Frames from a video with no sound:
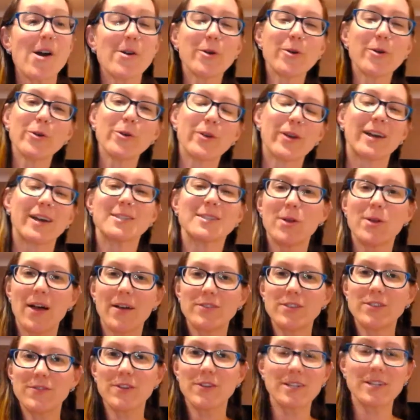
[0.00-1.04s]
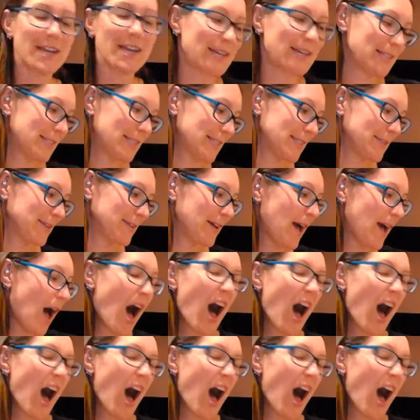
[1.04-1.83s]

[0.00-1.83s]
Oh, cool, you guys all have different tastes.